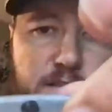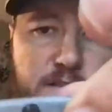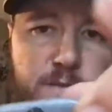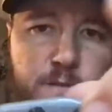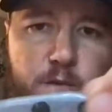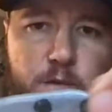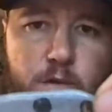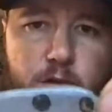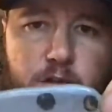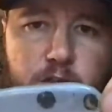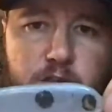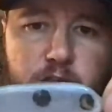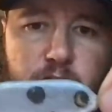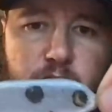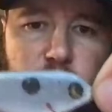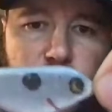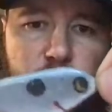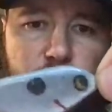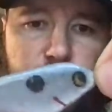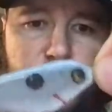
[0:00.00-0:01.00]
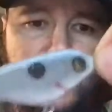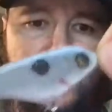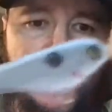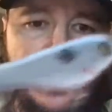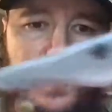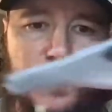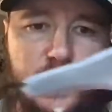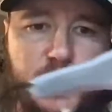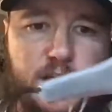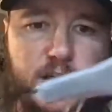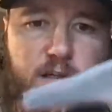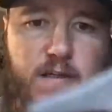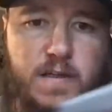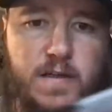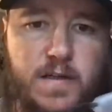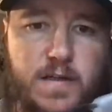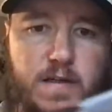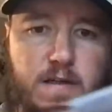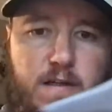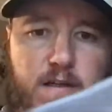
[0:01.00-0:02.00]
more of a jerk
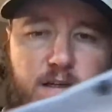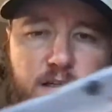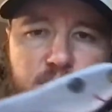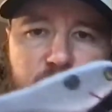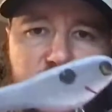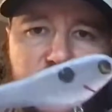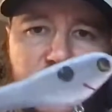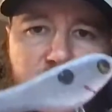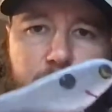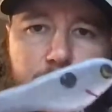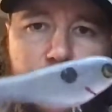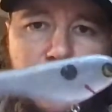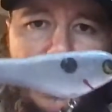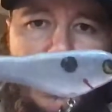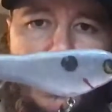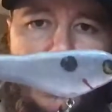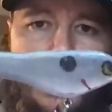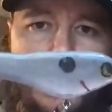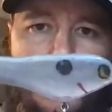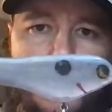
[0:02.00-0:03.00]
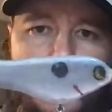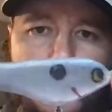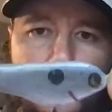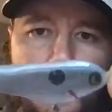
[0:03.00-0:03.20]
type thing.